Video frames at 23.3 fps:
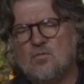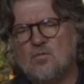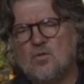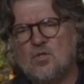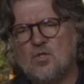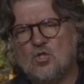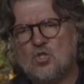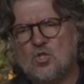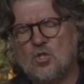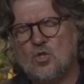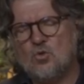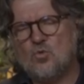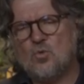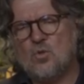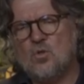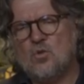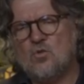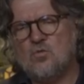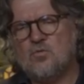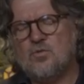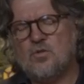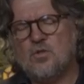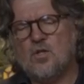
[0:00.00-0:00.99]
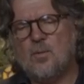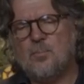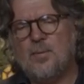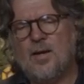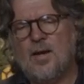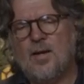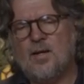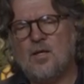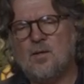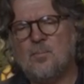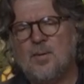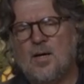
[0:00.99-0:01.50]
for the children who feel
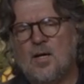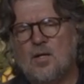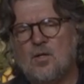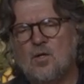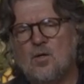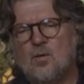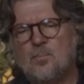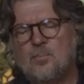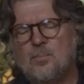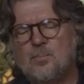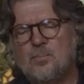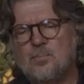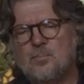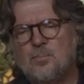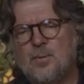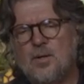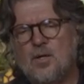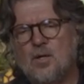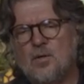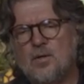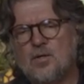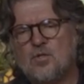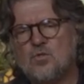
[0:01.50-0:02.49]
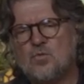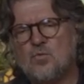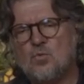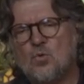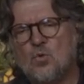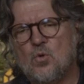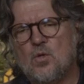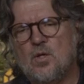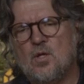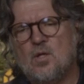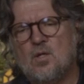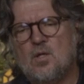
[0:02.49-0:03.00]
abandoned by their parents,
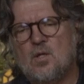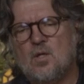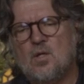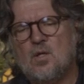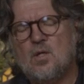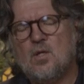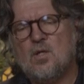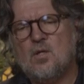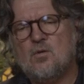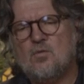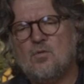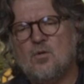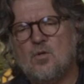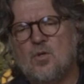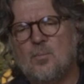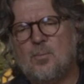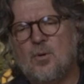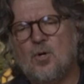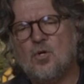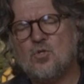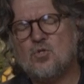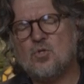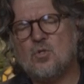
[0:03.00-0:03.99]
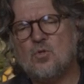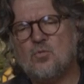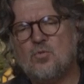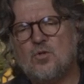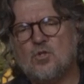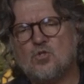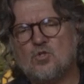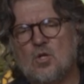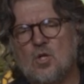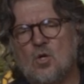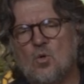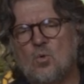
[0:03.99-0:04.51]
for the, for the person who
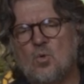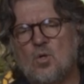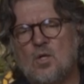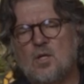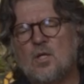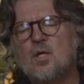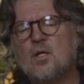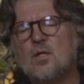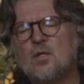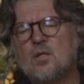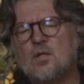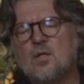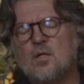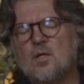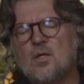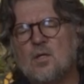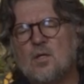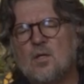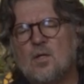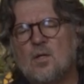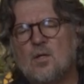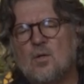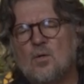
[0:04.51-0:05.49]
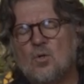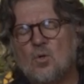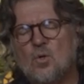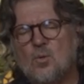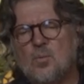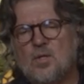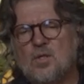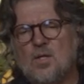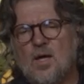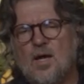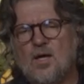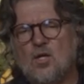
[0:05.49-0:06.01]
feels lonely. Lord,
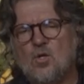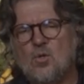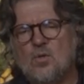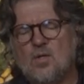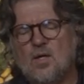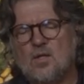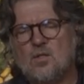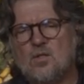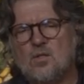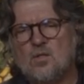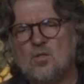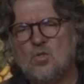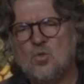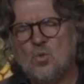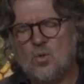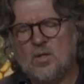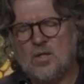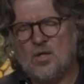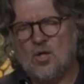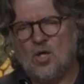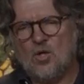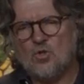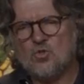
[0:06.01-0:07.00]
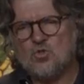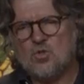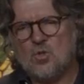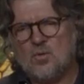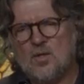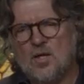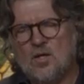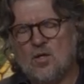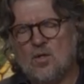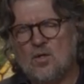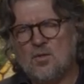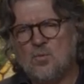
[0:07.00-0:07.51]
we thank you that you can also
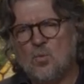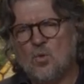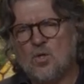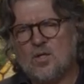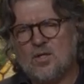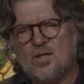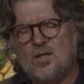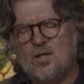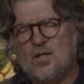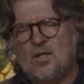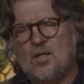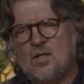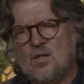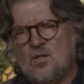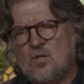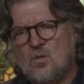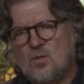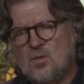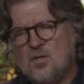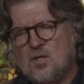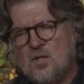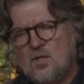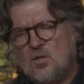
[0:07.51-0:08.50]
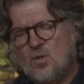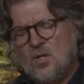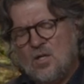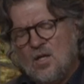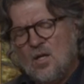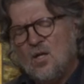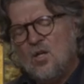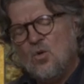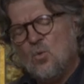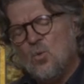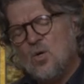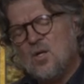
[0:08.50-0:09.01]
not only work, uh, you, you can
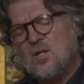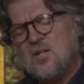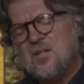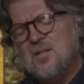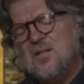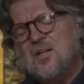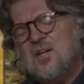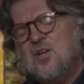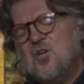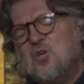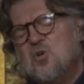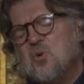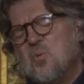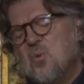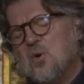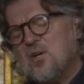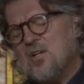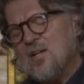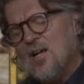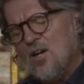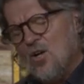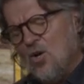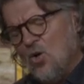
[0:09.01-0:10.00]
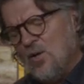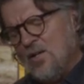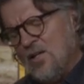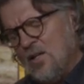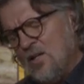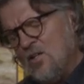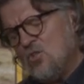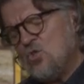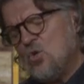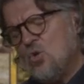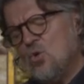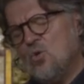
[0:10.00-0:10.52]
only work, you work not only an
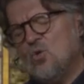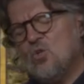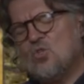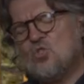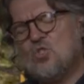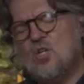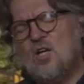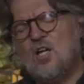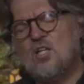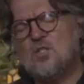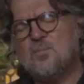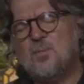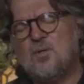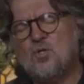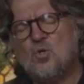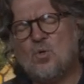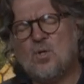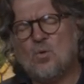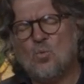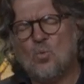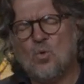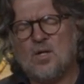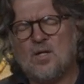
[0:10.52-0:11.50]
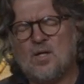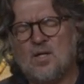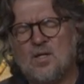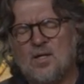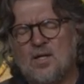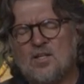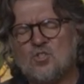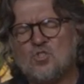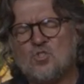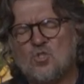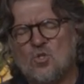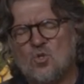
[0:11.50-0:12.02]
internal change, but you can work an
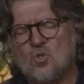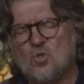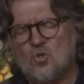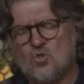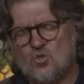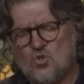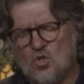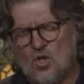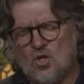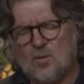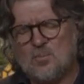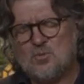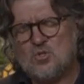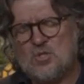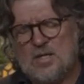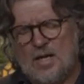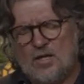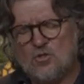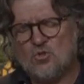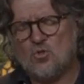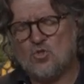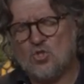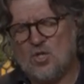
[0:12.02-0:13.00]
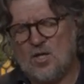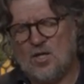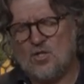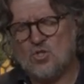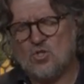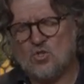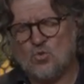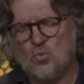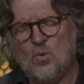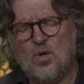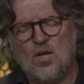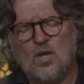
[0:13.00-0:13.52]
external circumstantial change
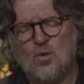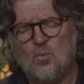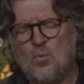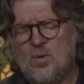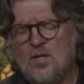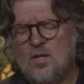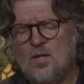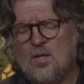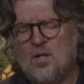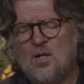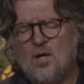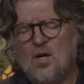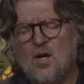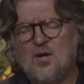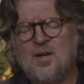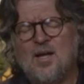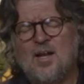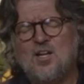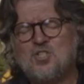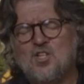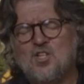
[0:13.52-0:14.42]
as well. And we are not